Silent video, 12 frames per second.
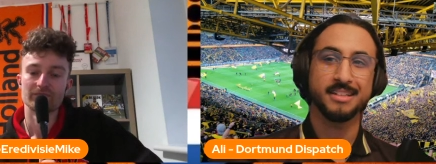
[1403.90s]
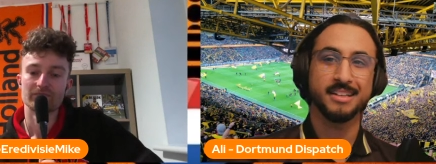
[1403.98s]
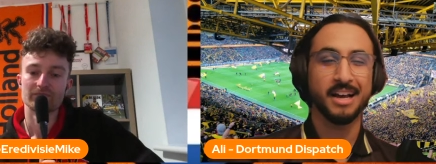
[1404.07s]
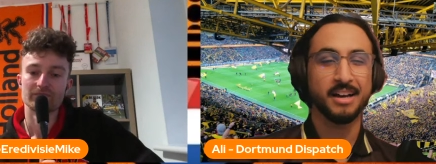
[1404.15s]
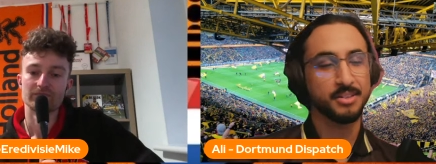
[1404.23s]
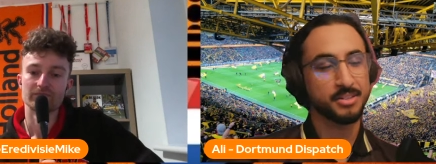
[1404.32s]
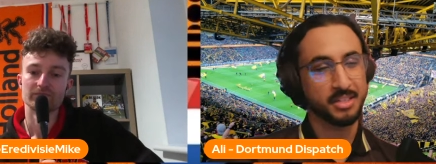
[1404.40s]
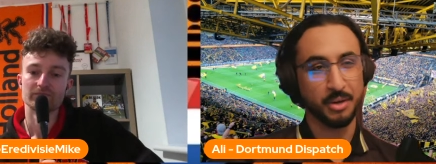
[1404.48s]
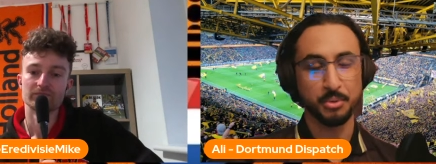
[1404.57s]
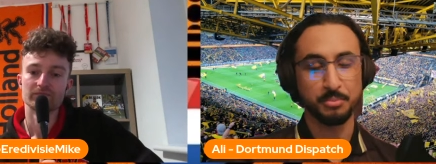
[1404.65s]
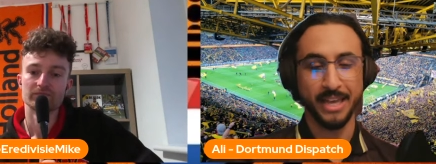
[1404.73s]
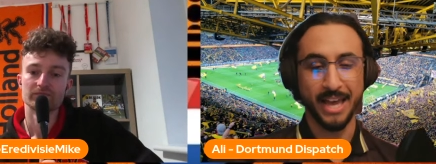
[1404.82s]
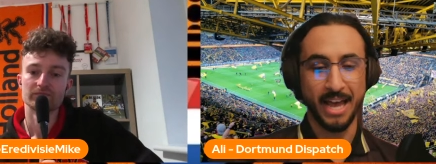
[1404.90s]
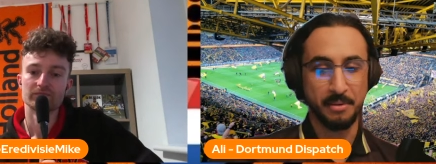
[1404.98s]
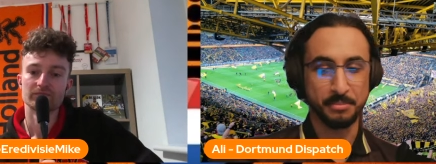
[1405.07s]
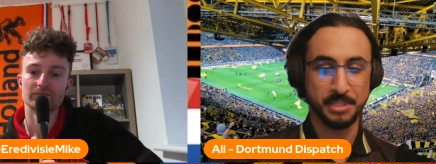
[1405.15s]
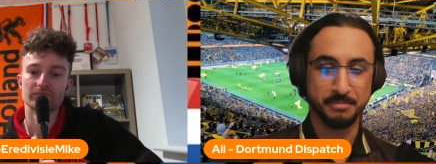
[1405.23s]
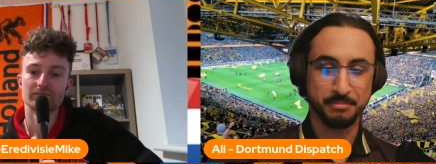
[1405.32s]
Speaker 1: Okay, I wouldn't be
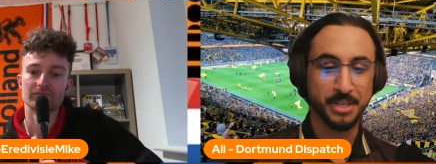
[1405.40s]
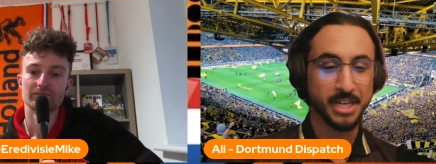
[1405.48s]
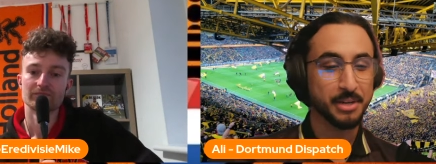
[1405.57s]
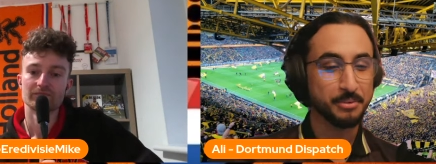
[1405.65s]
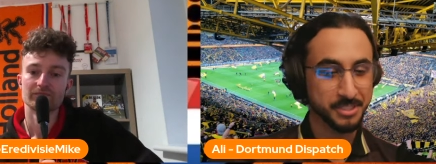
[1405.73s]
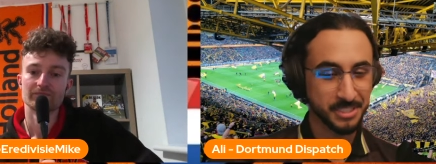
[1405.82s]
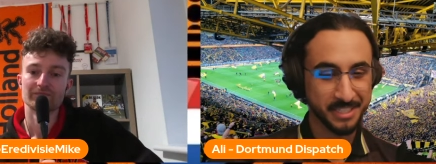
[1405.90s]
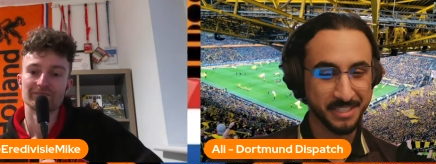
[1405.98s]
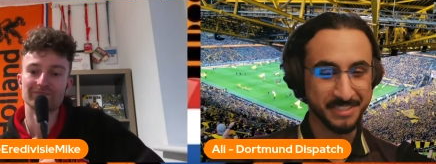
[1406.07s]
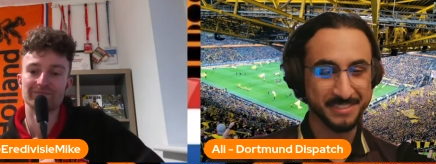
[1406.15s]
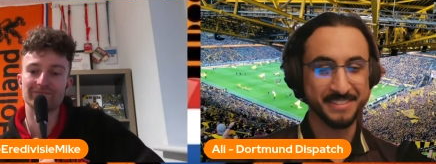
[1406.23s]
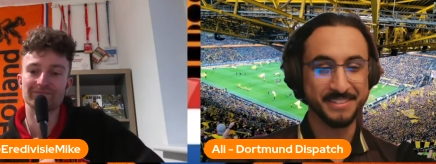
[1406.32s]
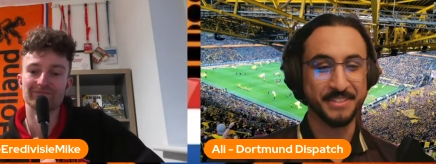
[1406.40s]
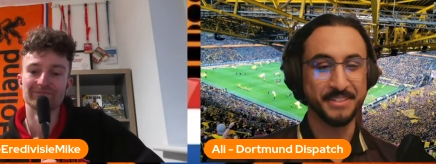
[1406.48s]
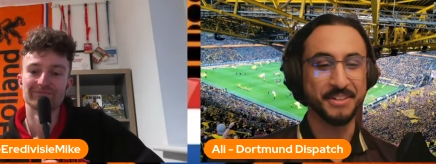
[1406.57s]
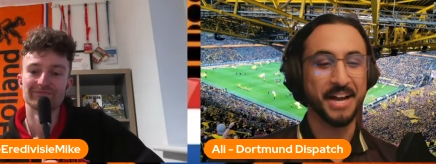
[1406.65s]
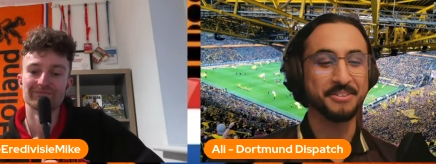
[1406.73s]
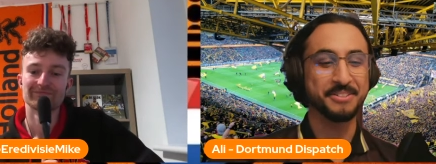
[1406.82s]
happy, but I will take it.
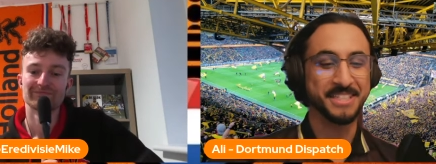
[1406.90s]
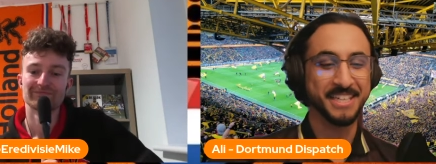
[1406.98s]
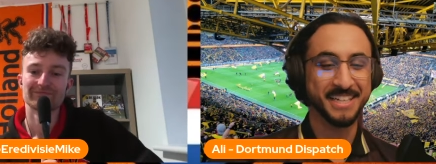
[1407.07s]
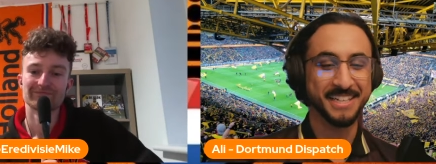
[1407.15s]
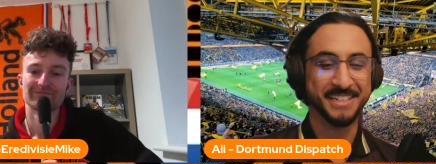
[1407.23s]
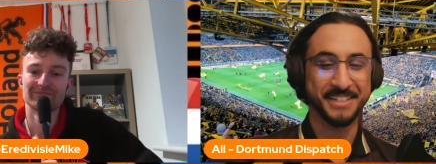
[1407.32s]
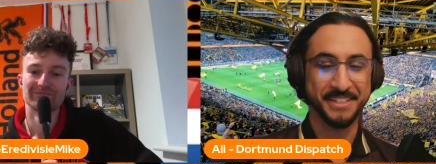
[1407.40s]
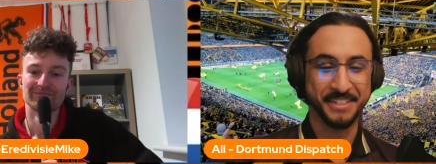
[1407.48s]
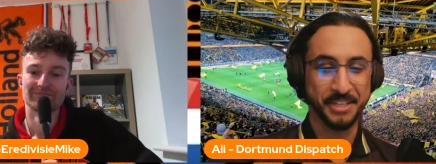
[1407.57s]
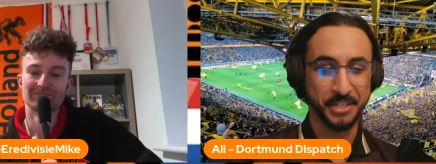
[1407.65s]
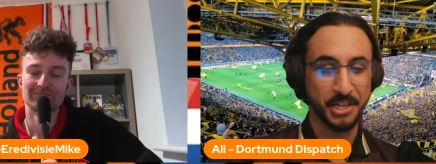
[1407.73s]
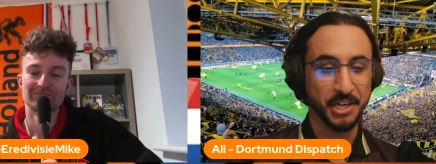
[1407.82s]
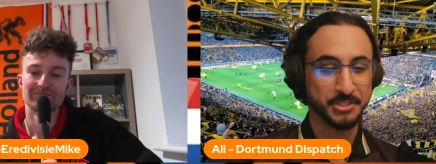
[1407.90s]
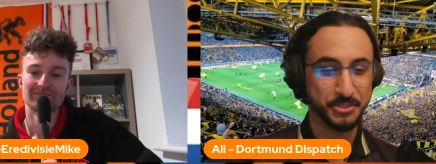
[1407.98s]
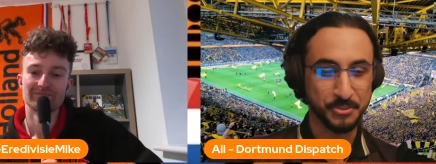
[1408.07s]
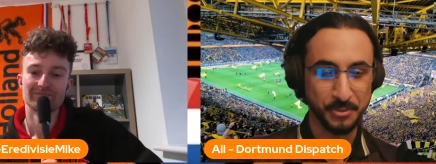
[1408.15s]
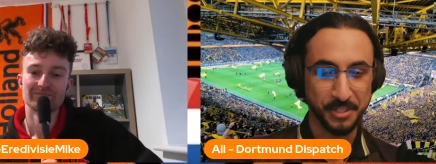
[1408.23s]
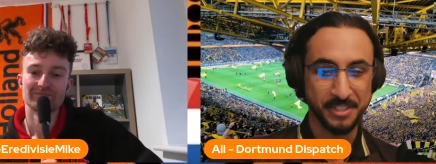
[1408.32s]
I will take a
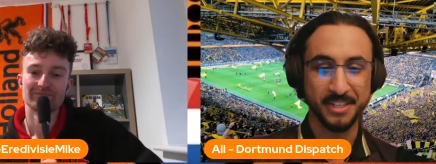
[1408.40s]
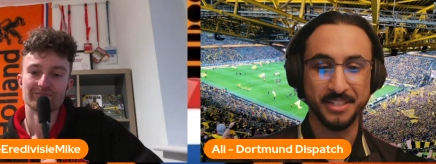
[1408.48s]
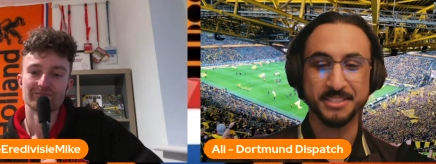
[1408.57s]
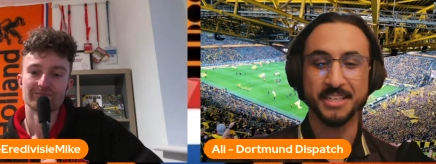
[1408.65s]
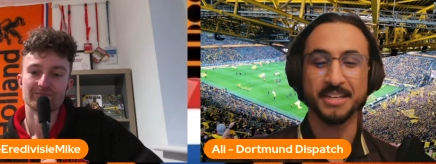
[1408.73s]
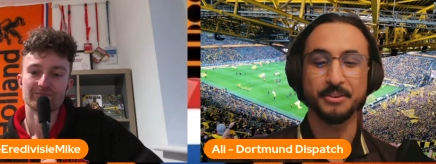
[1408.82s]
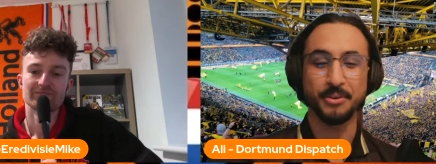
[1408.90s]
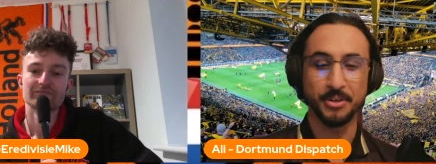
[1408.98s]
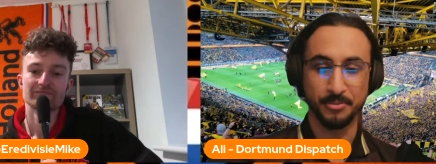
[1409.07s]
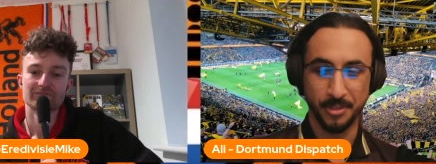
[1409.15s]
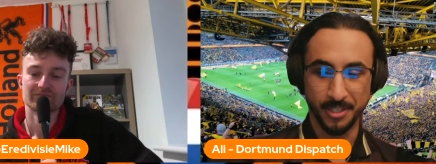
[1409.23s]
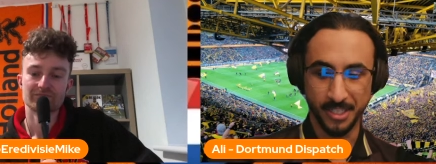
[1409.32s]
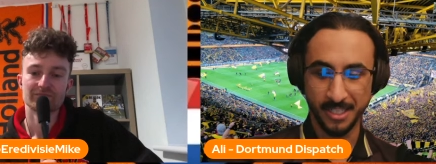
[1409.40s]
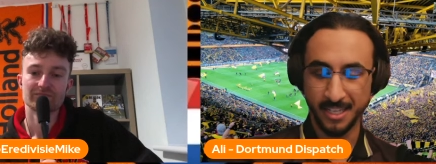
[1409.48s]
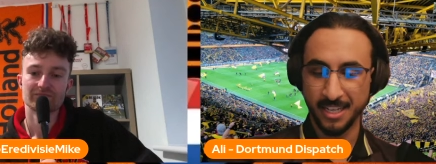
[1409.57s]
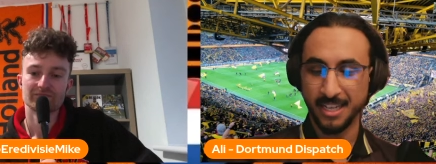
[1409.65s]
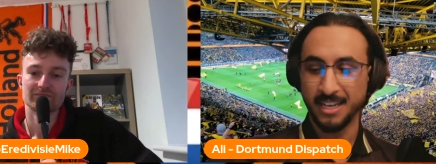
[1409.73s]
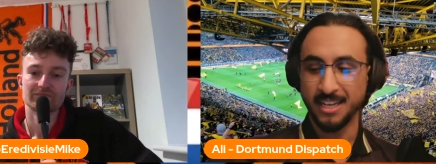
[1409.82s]
2-1. I'll take a 1-1
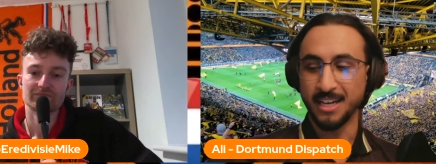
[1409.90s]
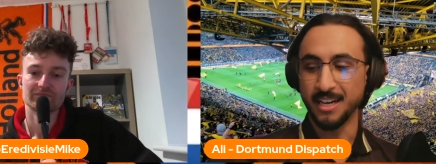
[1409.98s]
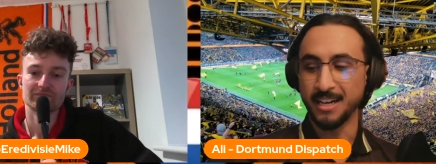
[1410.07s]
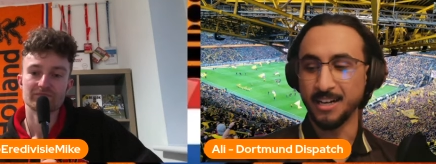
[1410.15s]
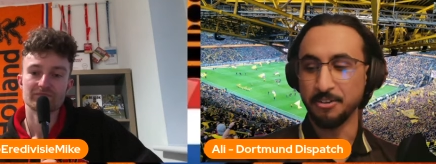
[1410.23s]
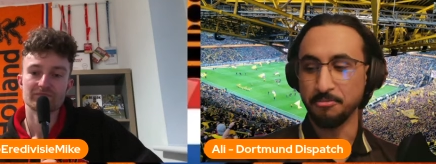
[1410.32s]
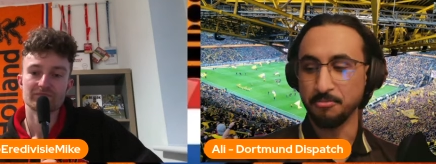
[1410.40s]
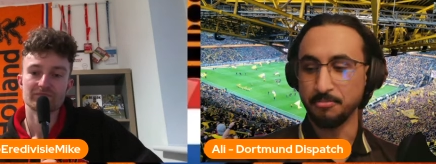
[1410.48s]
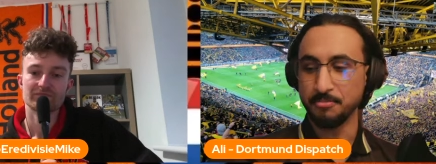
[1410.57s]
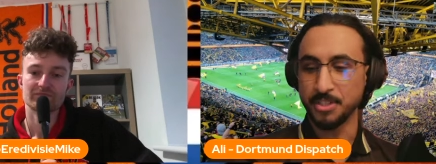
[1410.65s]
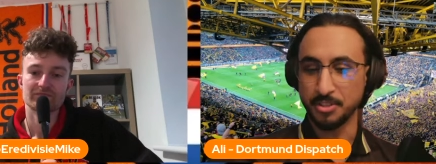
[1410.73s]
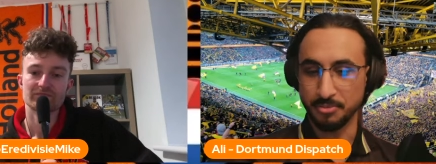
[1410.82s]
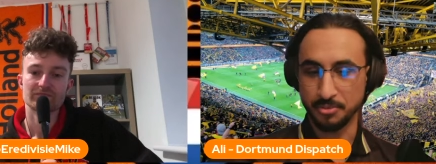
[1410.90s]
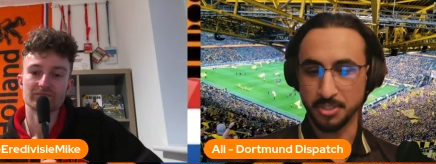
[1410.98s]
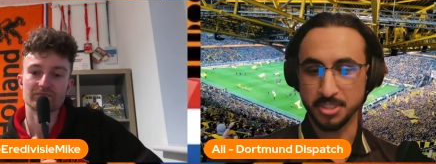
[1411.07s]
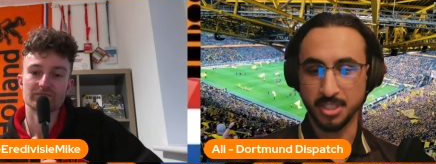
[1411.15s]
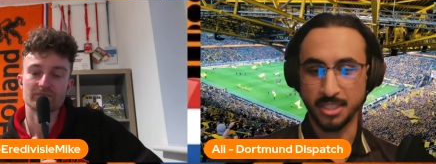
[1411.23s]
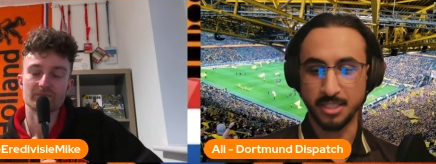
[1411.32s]
in the first
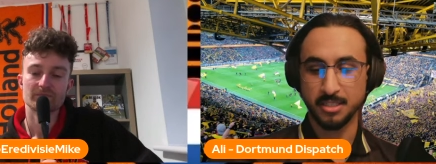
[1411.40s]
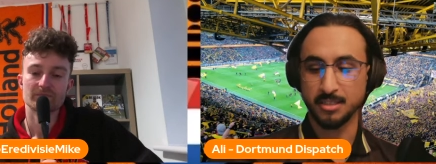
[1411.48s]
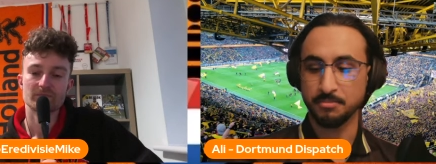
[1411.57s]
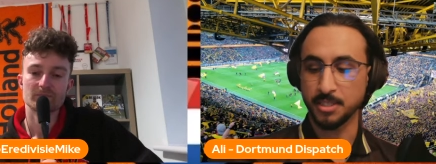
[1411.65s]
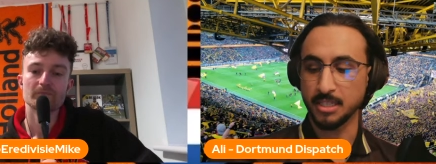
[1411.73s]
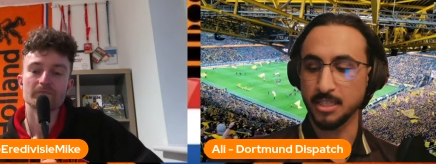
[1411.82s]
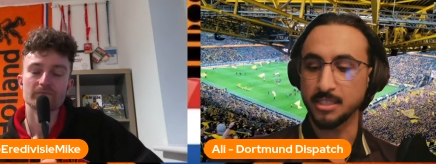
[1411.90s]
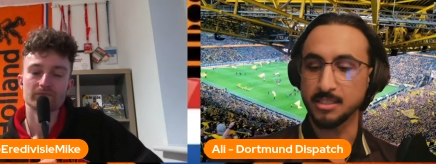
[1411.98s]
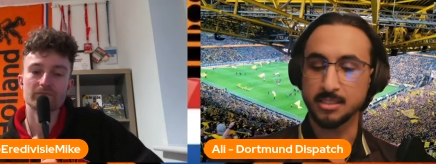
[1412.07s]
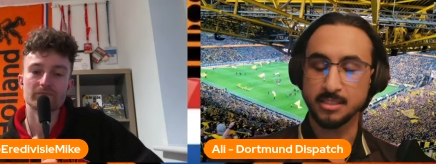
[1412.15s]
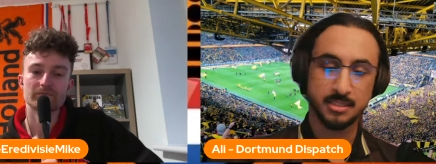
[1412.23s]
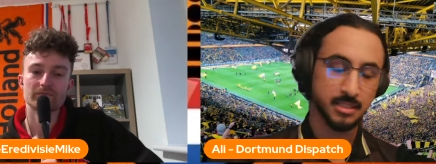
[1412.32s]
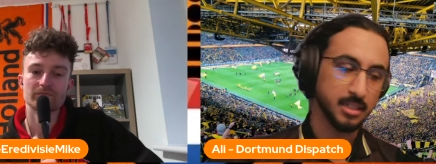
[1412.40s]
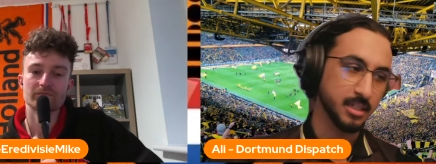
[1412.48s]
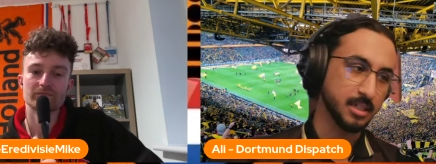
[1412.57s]
leg because at